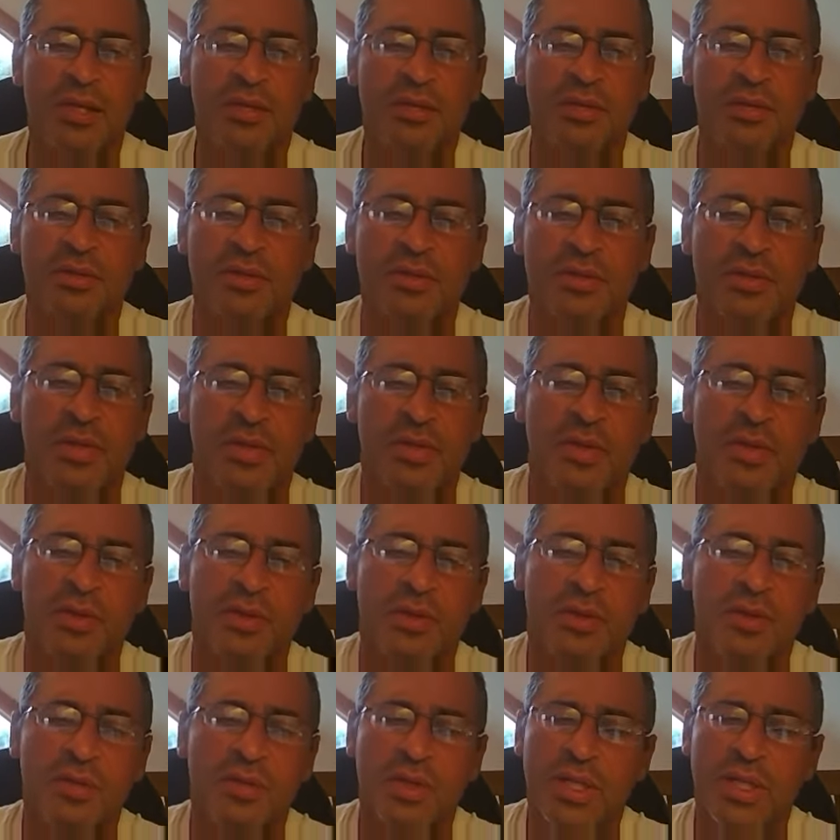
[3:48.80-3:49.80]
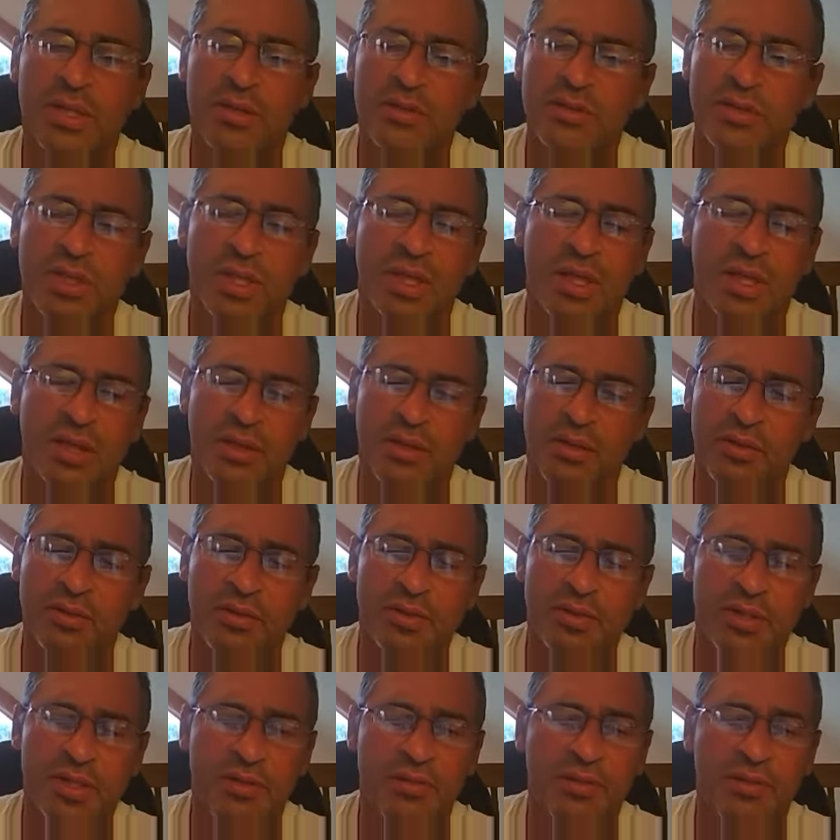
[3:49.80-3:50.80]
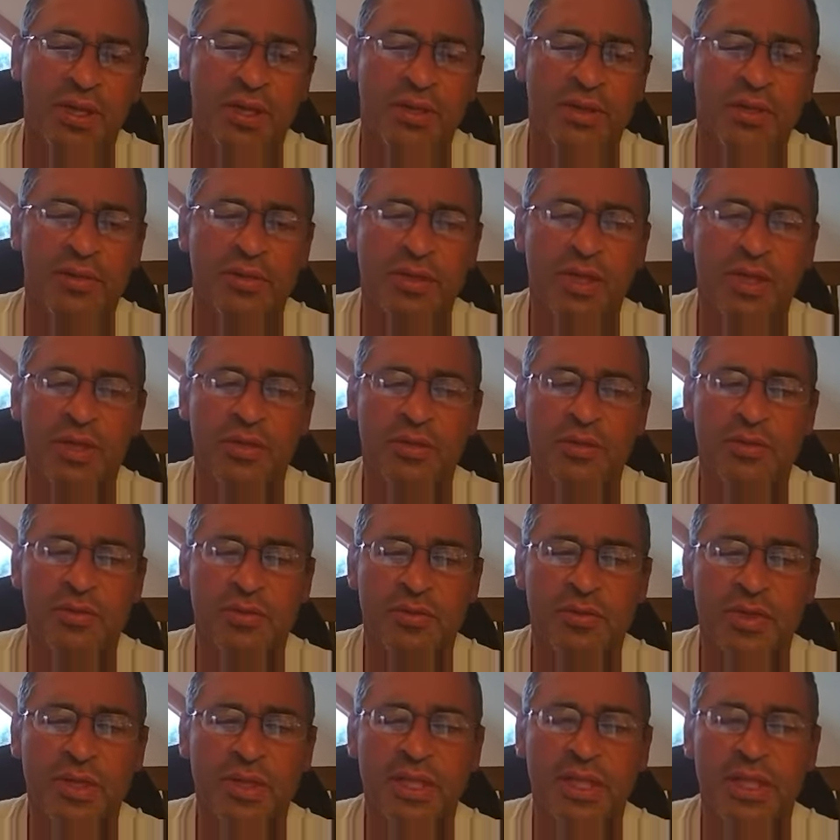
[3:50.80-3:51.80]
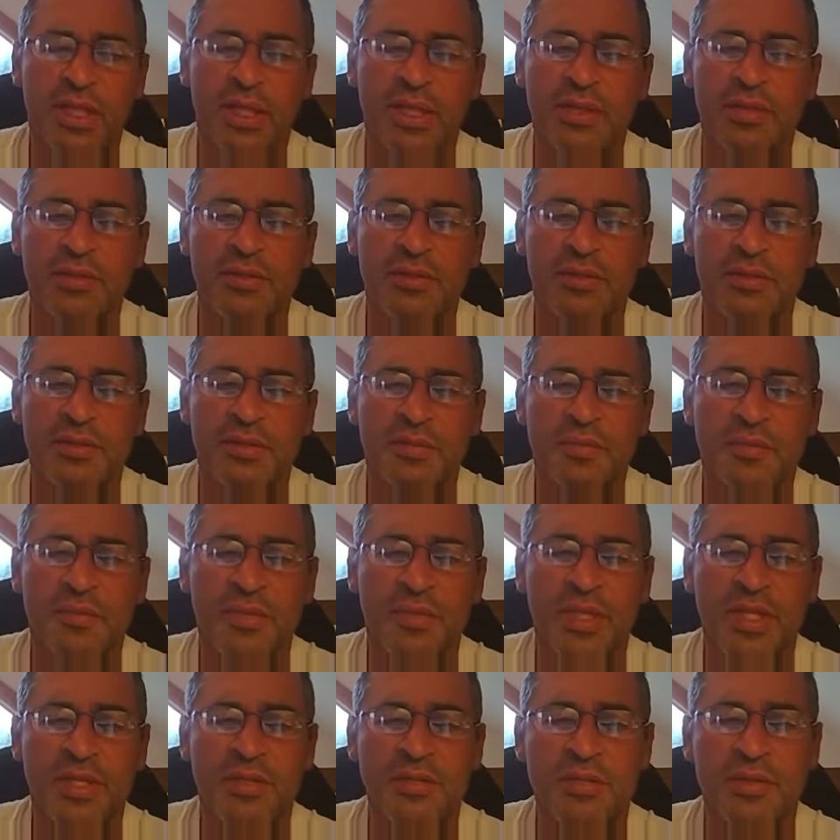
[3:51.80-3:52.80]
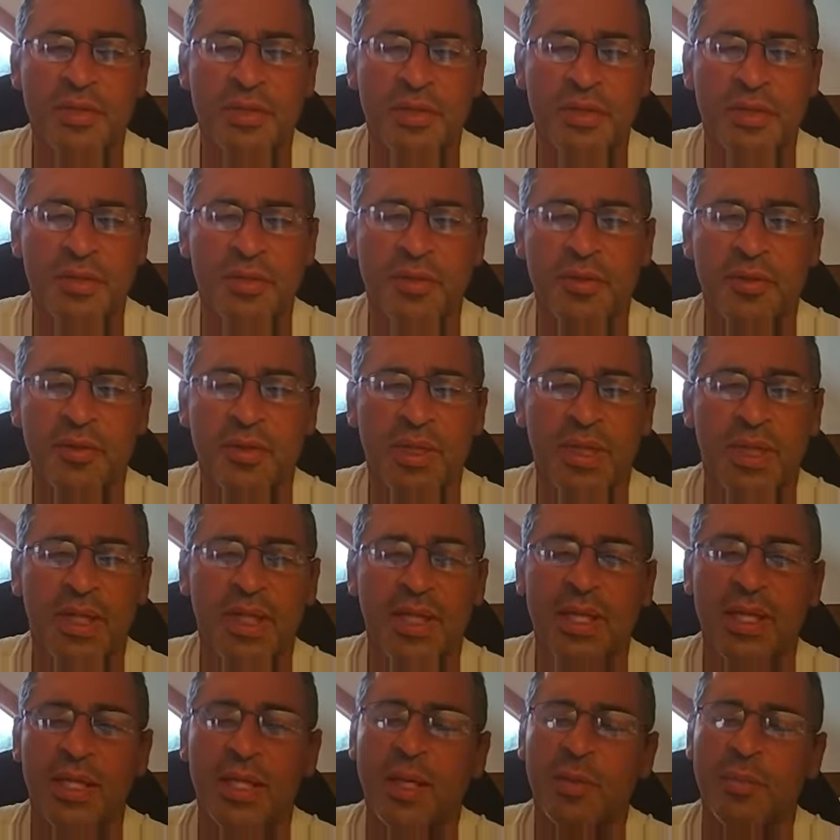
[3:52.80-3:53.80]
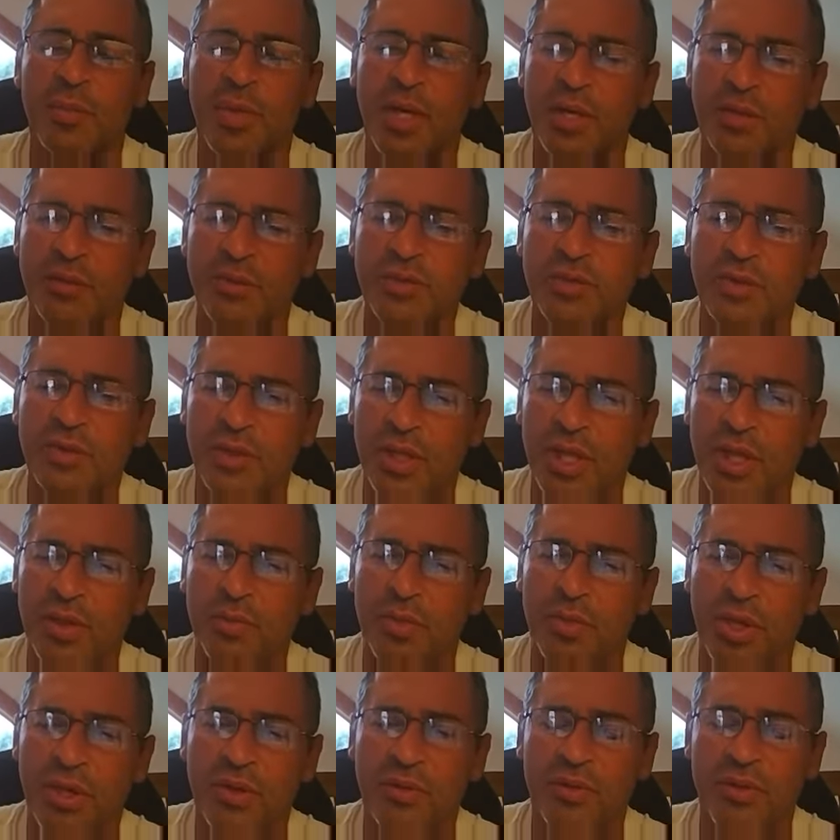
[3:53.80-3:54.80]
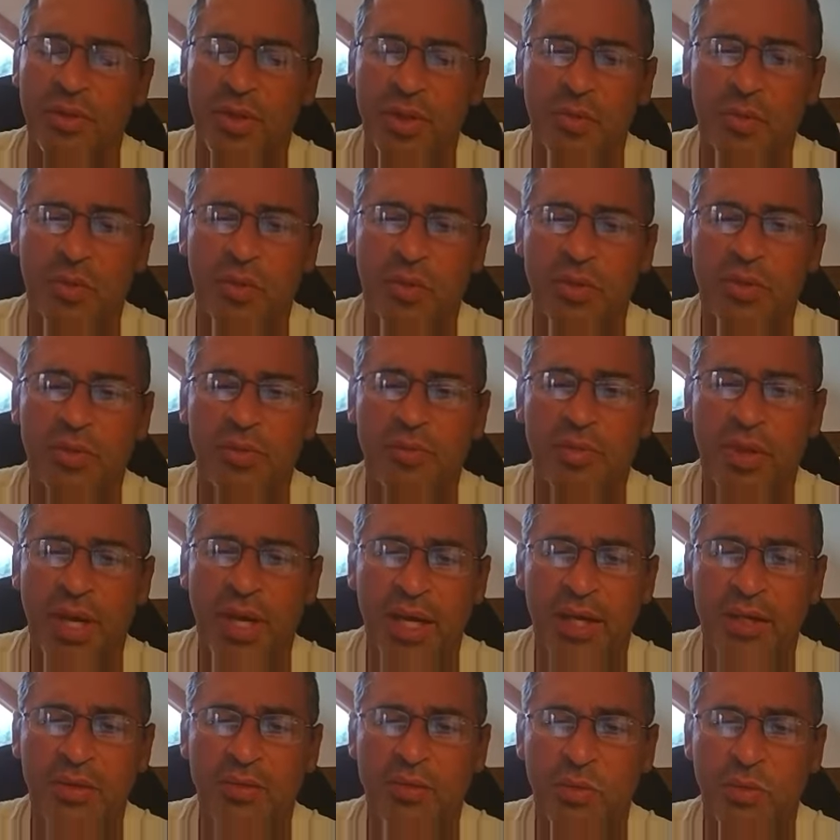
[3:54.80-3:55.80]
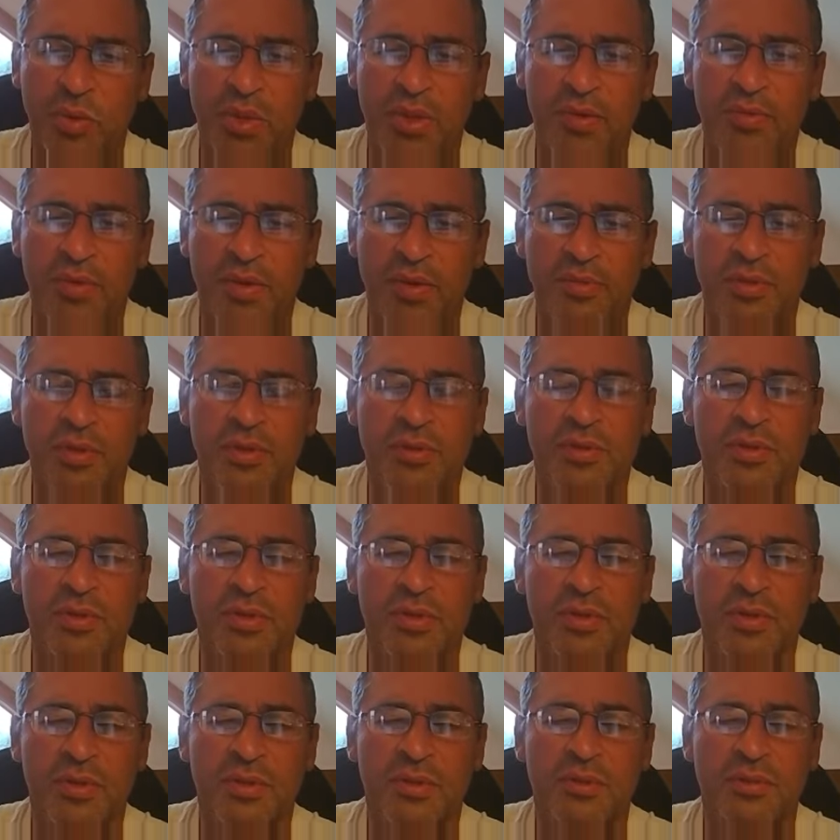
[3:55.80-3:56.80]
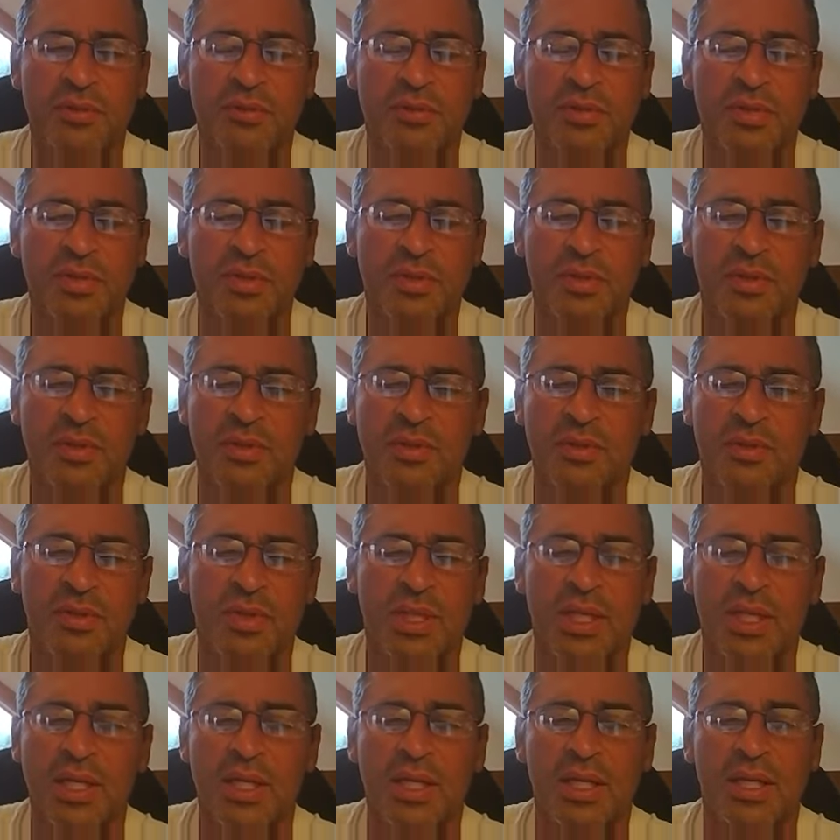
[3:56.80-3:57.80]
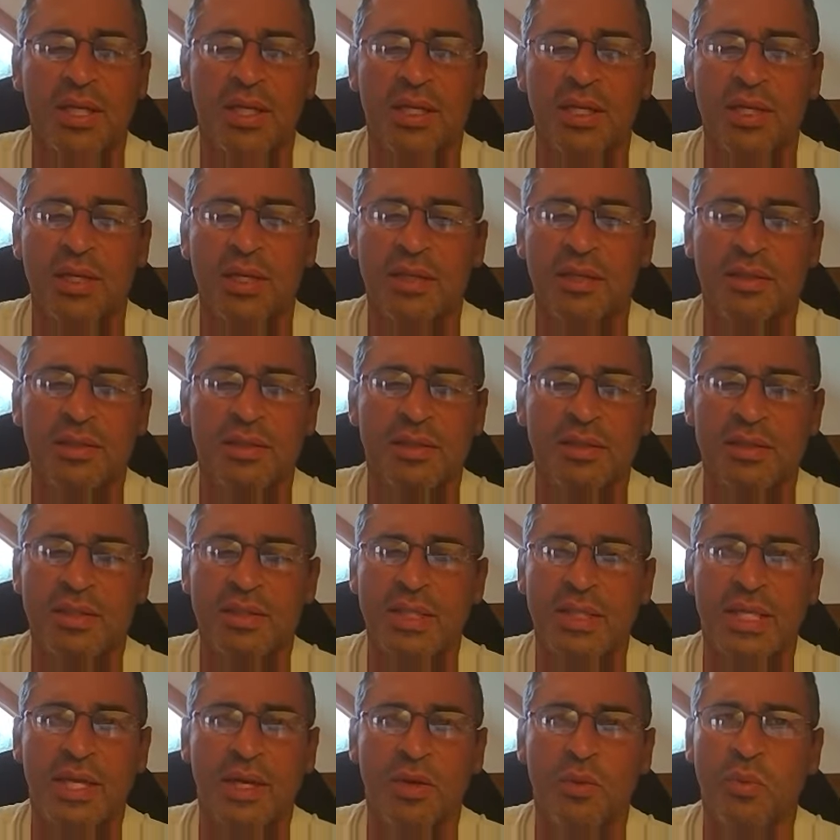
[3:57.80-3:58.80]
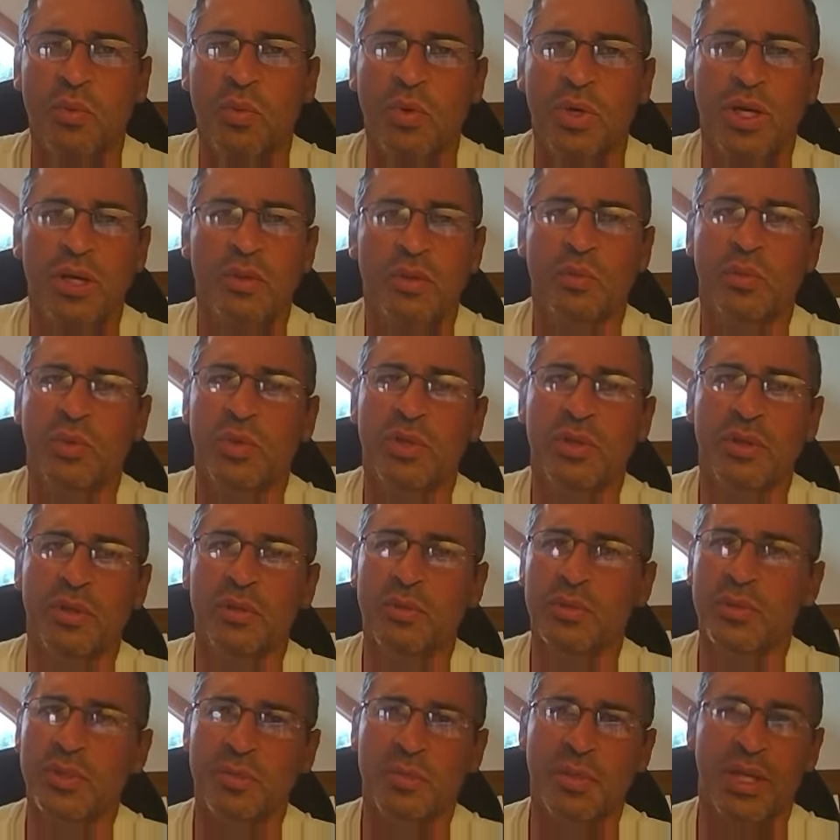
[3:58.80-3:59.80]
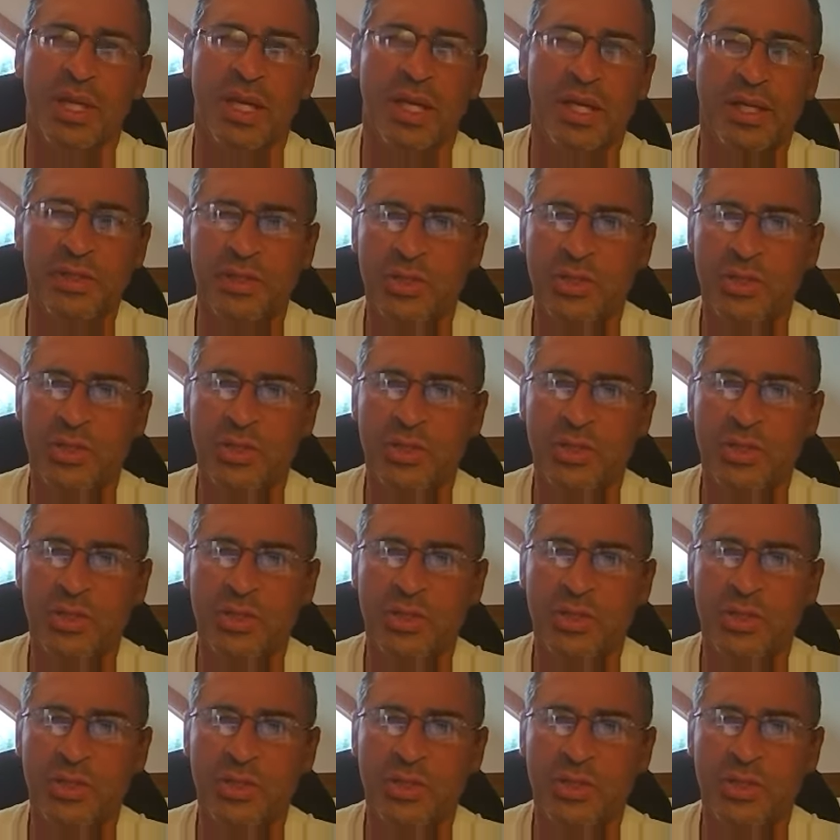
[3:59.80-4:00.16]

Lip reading: So, and there's a lot of other stuff out there now that's really nice. So, yeah, pedals are a lot better than they were back 25 years ago. So, to get one with no supply